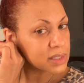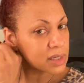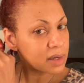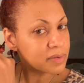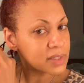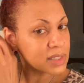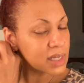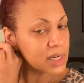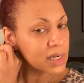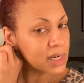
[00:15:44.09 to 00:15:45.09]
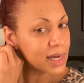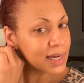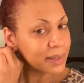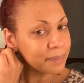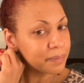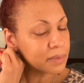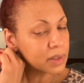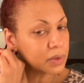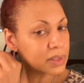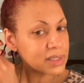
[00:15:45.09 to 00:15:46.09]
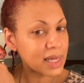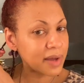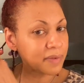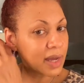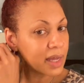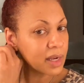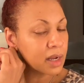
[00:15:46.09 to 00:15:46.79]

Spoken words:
and all of a sudden I notice I've got